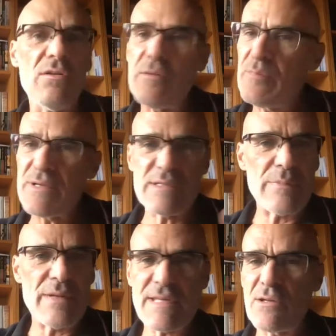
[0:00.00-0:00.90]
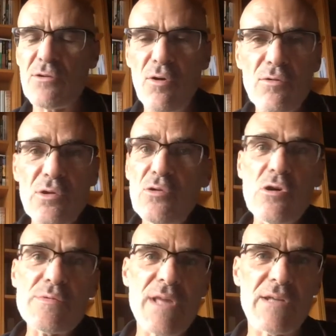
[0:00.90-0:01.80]
the principles and not all the
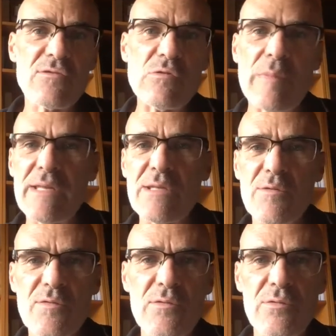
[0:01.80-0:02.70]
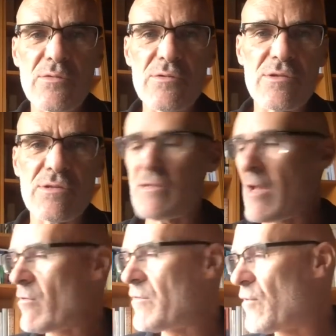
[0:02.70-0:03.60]
norms, there are too many, of course. I
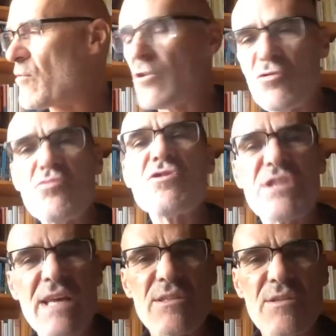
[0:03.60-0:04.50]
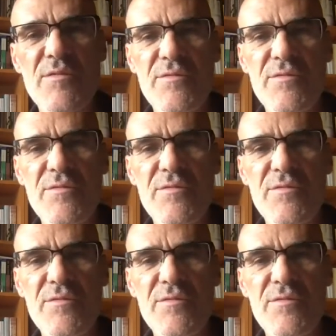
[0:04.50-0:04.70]
will focus on two sets of